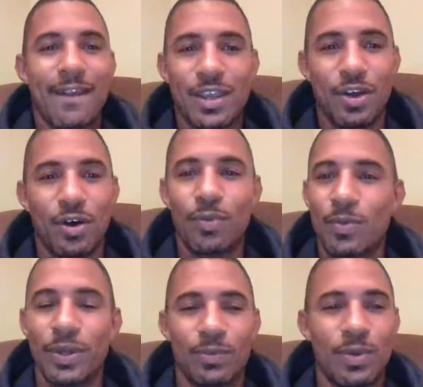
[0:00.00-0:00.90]
you know,
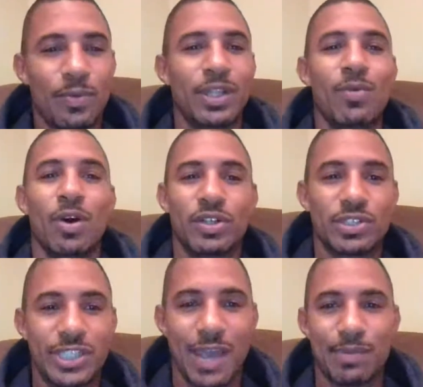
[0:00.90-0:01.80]
we really want
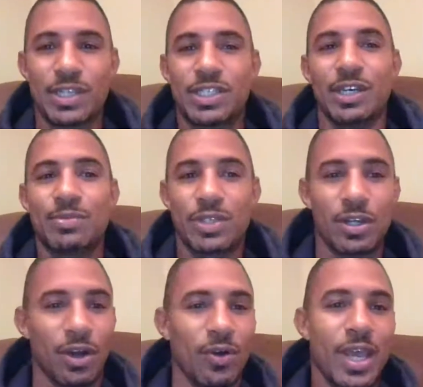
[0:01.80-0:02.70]
those championships,
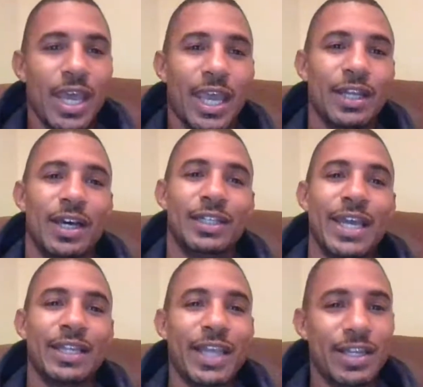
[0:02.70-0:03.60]
you know, and
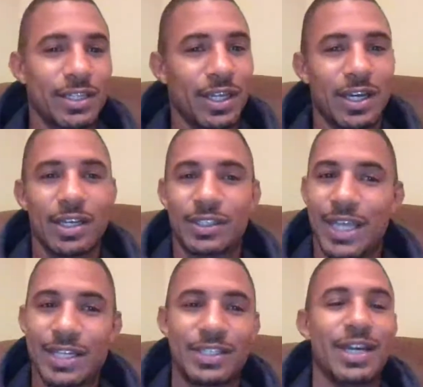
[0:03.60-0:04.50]

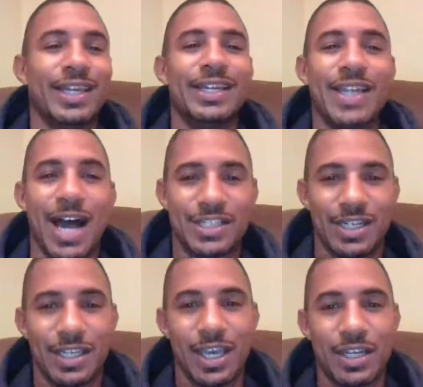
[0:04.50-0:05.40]
they ducking and dodging
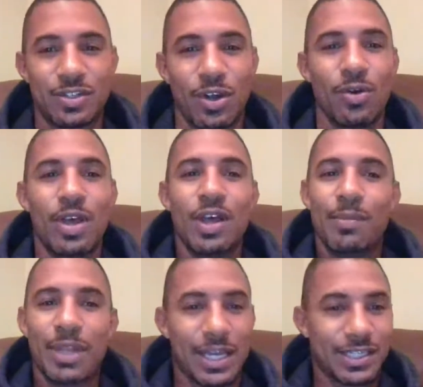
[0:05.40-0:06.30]
the kids, you know.
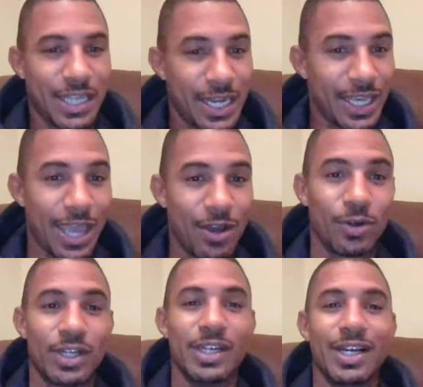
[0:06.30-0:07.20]
But like I say, they can't
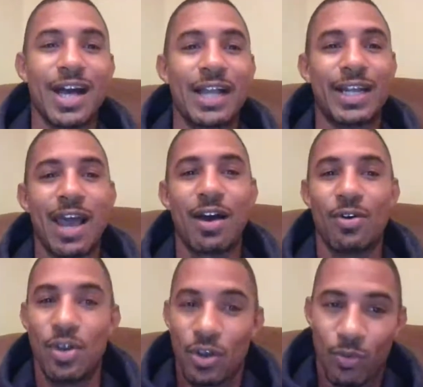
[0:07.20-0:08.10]
hold a good guy
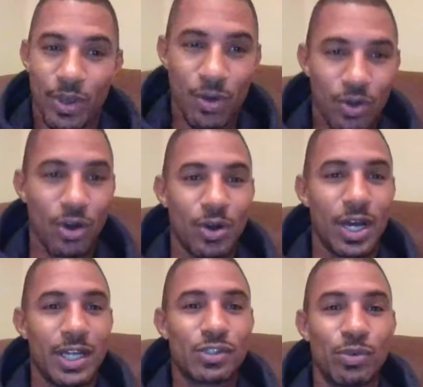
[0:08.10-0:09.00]
down. We're going to go
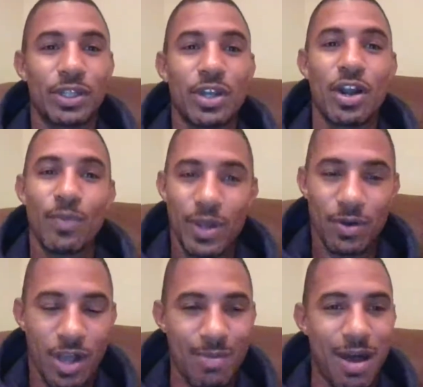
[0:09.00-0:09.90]
23rd. We're
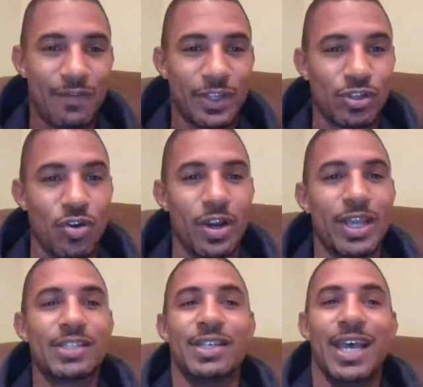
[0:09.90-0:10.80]
going to come out
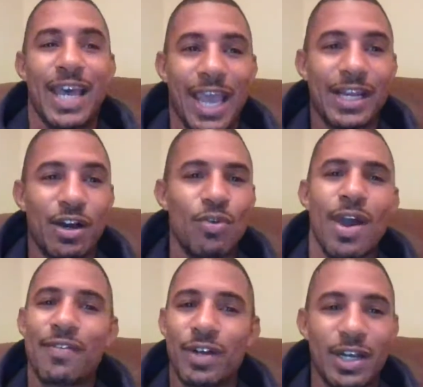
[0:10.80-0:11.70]
victorious. And
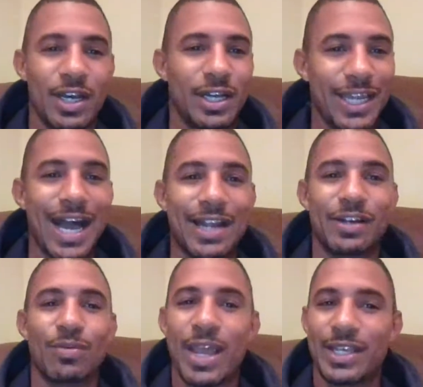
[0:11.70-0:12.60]
whoever they got in
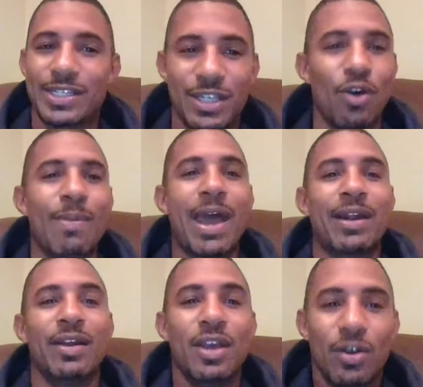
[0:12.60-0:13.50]
the rankings, it don't
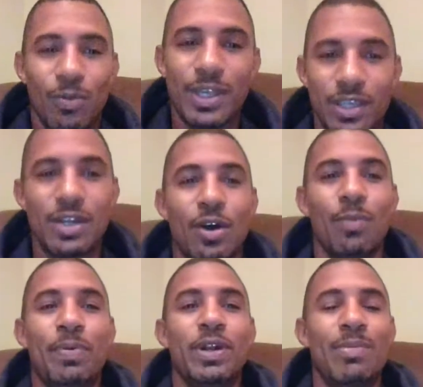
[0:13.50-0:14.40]
matter. We, you
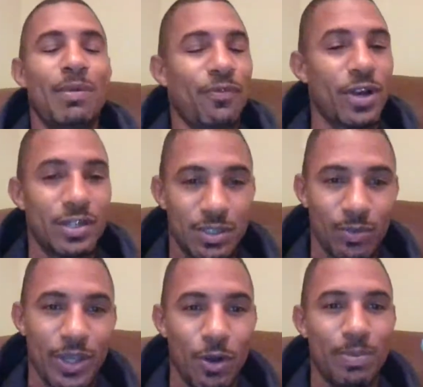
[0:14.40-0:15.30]
know, put them in front of us and
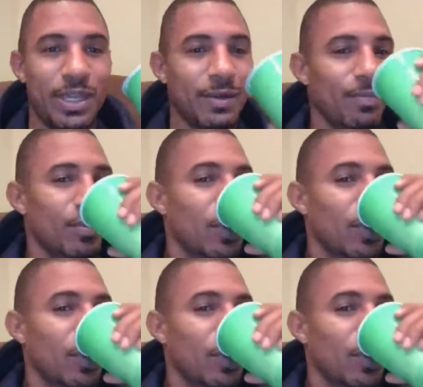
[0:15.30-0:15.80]
we're going to beat them.